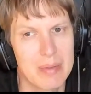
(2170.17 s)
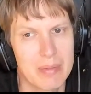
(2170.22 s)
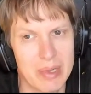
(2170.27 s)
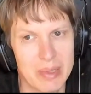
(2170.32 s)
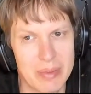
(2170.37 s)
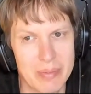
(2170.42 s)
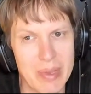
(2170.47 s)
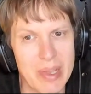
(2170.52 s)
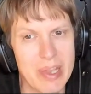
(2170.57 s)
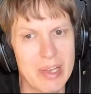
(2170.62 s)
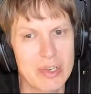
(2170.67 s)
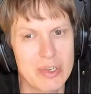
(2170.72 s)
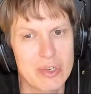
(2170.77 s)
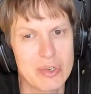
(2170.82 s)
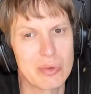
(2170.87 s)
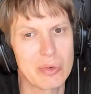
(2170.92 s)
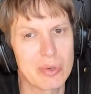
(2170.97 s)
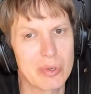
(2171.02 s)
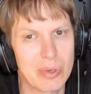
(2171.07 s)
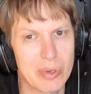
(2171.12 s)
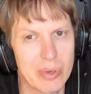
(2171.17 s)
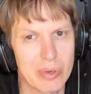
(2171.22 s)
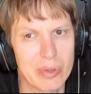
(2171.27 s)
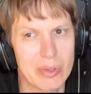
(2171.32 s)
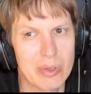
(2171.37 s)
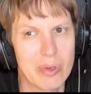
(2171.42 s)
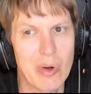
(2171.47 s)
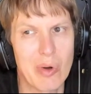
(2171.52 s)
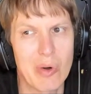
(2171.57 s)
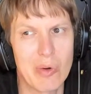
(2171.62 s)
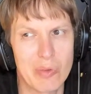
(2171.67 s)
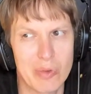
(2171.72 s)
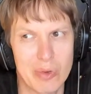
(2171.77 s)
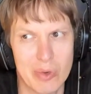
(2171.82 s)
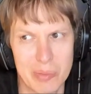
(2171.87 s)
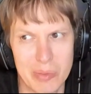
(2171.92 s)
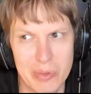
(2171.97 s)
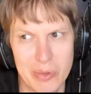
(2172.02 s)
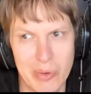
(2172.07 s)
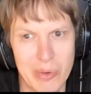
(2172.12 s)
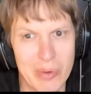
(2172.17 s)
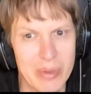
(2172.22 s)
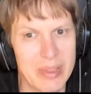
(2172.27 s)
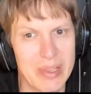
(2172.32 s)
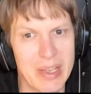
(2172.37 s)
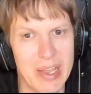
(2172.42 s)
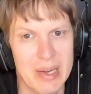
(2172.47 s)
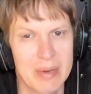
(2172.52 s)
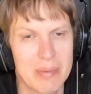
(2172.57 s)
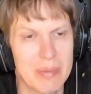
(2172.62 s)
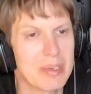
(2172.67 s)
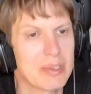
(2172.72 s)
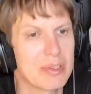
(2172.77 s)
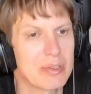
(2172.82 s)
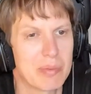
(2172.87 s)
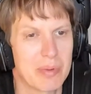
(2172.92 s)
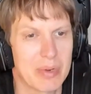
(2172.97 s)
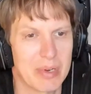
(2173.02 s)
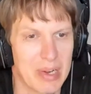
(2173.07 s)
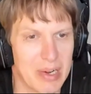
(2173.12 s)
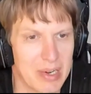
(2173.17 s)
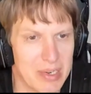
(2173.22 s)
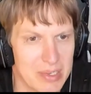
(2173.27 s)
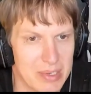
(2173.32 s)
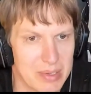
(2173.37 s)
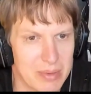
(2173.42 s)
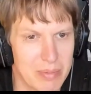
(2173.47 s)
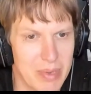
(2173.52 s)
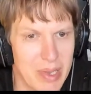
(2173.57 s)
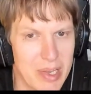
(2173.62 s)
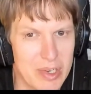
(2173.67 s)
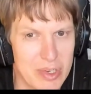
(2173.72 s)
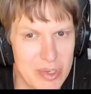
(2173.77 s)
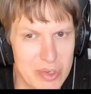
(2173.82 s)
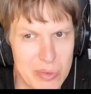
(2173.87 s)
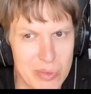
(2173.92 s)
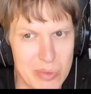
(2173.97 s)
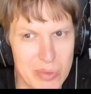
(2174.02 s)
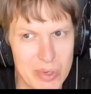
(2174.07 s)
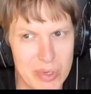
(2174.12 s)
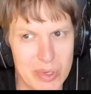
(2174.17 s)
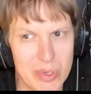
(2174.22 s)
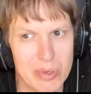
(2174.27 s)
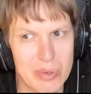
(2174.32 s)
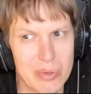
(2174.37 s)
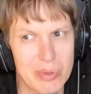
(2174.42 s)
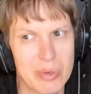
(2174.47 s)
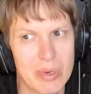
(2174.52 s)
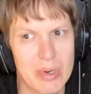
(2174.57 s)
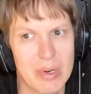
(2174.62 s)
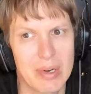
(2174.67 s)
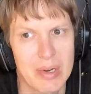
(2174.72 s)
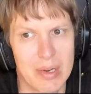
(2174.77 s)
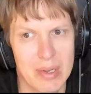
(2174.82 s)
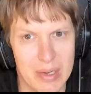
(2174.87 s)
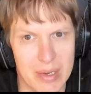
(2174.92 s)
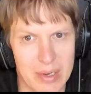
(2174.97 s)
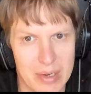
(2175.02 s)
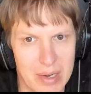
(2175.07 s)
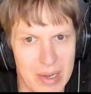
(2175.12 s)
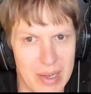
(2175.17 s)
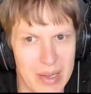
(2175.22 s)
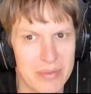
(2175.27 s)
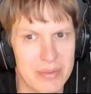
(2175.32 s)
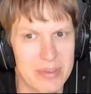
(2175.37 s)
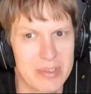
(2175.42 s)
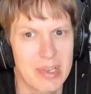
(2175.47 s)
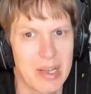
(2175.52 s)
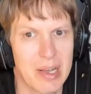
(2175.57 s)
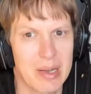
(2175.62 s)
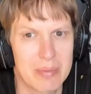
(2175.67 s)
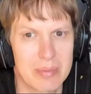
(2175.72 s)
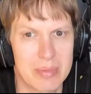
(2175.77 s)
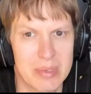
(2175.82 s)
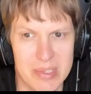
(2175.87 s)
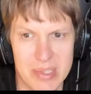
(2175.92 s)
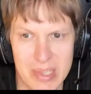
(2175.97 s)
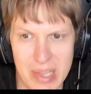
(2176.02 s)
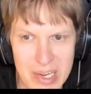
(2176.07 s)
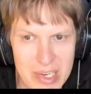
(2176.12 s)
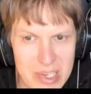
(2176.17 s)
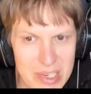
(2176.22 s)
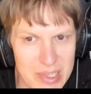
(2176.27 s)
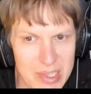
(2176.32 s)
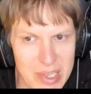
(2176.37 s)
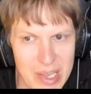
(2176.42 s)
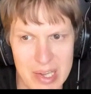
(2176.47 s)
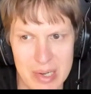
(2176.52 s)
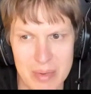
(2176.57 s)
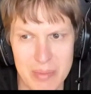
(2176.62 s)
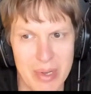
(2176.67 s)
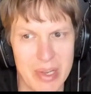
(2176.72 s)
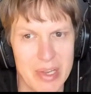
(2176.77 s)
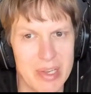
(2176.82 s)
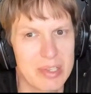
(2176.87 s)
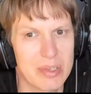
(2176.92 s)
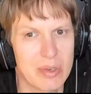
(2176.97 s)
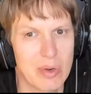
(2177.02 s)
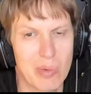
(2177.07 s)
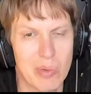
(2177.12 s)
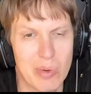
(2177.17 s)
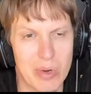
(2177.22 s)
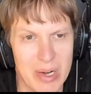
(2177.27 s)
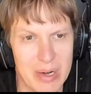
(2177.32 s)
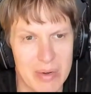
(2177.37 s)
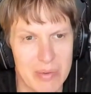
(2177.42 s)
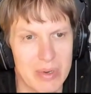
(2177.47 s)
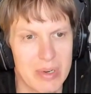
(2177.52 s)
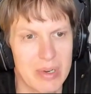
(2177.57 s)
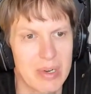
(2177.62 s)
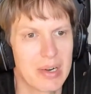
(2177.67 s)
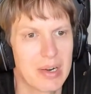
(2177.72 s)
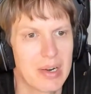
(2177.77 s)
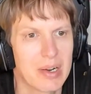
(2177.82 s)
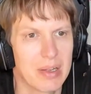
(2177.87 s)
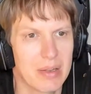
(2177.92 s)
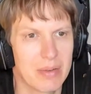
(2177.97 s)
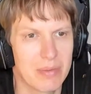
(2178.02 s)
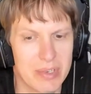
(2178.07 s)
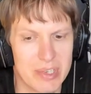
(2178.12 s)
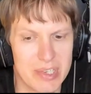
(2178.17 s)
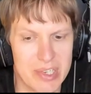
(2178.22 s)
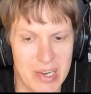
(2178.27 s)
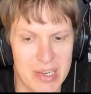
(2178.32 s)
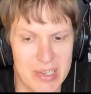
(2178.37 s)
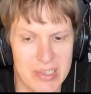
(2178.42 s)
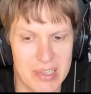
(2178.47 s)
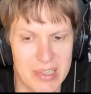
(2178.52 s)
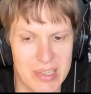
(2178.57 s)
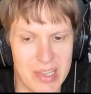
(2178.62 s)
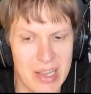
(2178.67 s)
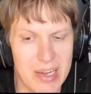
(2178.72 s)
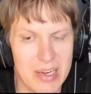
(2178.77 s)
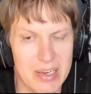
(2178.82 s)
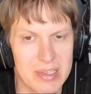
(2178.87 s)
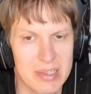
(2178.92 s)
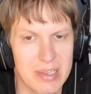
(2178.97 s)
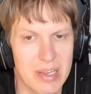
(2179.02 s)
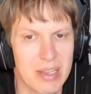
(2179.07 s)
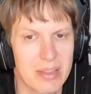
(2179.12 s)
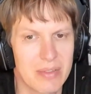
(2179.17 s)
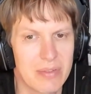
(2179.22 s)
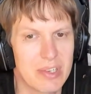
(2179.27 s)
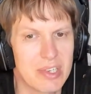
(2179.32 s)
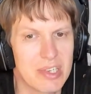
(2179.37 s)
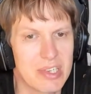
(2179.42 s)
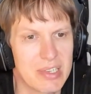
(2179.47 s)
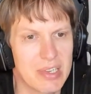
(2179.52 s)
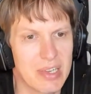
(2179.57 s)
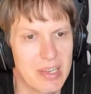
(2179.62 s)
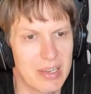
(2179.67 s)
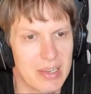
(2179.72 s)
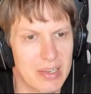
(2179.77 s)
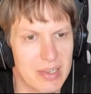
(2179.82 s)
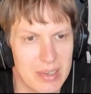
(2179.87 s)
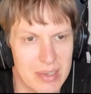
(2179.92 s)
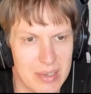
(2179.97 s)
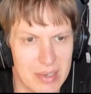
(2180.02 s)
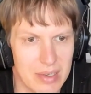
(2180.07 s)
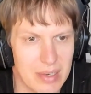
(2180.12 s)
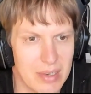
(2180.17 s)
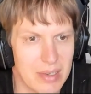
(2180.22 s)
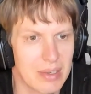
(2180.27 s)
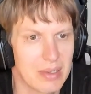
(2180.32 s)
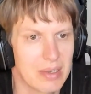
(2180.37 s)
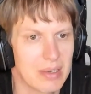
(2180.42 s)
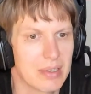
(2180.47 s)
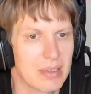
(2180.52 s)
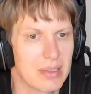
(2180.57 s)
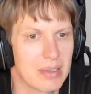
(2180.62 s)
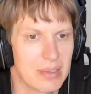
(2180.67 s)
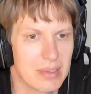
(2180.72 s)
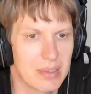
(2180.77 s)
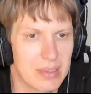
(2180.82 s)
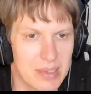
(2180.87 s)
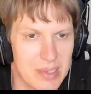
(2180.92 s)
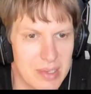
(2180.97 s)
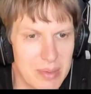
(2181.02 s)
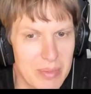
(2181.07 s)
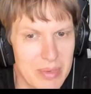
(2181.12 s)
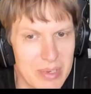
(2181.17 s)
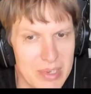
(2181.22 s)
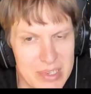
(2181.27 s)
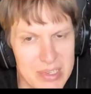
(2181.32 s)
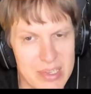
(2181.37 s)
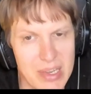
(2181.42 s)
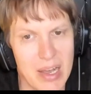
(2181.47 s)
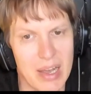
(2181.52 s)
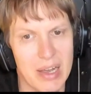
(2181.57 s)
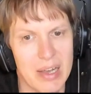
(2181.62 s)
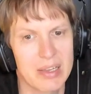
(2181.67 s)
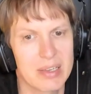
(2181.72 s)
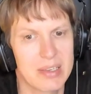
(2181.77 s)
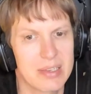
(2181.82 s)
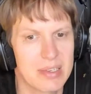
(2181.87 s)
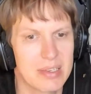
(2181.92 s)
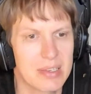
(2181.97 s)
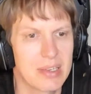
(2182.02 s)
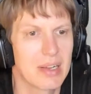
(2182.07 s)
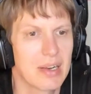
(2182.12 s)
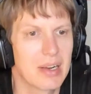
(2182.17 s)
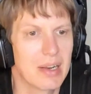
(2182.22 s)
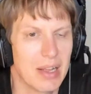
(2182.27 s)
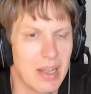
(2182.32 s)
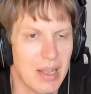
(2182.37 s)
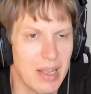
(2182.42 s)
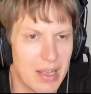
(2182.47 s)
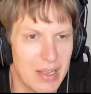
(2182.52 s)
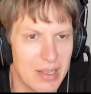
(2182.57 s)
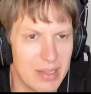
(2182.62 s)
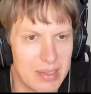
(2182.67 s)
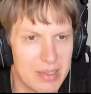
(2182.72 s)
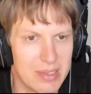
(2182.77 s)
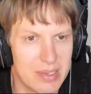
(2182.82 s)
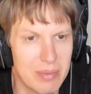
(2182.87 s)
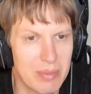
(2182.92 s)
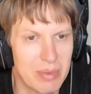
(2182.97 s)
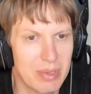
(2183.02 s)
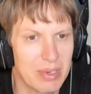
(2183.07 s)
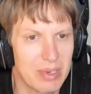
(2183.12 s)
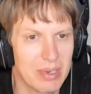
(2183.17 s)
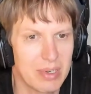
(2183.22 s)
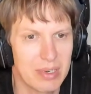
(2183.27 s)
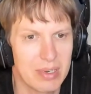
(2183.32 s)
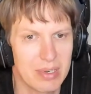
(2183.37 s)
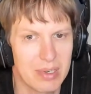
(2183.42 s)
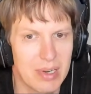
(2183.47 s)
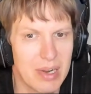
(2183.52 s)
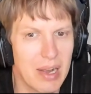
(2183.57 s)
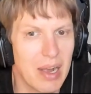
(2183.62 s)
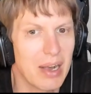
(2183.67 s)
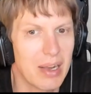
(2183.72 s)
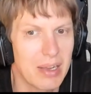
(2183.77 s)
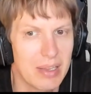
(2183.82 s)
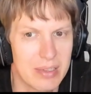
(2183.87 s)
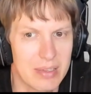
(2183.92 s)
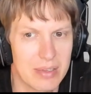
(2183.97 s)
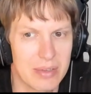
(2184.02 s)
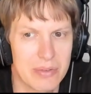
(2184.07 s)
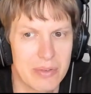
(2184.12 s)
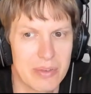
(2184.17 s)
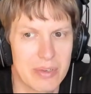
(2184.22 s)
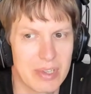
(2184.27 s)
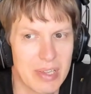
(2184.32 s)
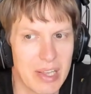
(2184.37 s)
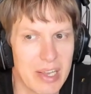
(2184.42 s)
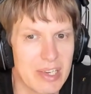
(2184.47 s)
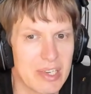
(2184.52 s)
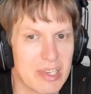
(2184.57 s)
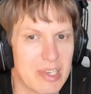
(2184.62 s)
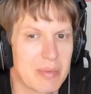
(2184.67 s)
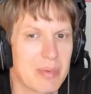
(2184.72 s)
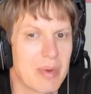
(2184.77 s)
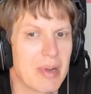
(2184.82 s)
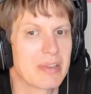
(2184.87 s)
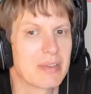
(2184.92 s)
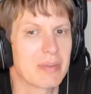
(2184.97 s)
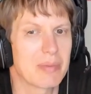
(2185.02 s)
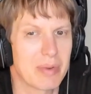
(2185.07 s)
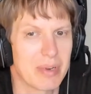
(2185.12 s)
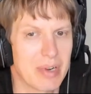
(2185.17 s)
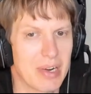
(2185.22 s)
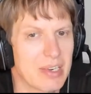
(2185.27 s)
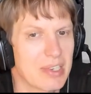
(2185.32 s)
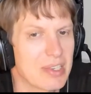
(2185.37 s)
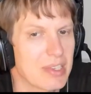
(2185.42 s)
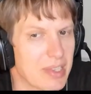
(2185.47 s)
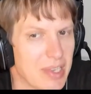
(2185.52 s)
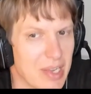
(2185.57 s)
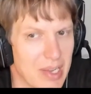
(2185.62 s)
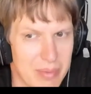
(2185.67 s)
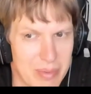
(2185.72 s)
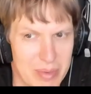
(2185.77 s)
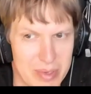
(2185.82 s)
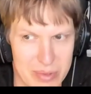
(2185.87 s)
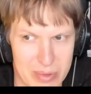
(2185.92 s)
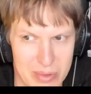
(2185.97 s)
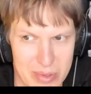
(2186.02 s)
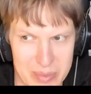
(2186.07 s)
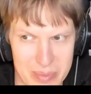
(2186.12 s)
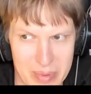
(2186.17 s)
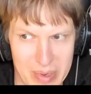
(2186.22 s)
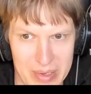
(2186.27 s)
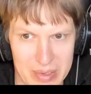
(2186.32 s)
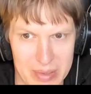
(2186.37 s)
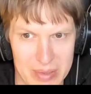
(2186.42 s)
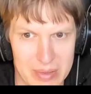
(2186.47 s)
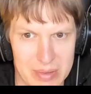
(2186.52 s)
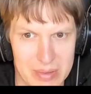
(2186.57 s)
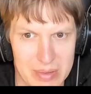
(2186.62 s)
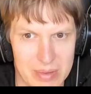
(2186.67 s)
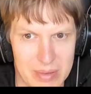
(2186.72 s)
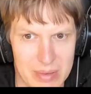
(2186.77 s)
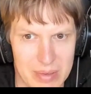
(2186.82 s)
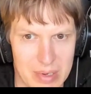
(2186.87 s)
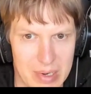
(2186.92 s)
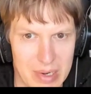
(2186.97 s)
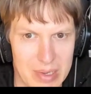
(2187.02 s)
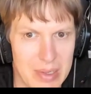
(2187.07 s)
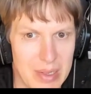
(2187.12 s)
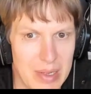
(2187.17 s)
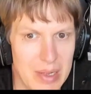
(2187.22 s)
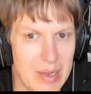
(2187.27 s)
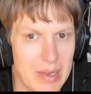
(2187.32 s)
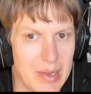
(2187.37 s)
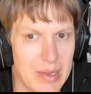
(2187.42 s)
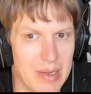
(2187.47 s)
But make sure you don't go from toy database to production. Make sure you uh, have some staging database or whatever which has a data set which is a uh, similar size and similar kind of a relationship as a production database you expect, right?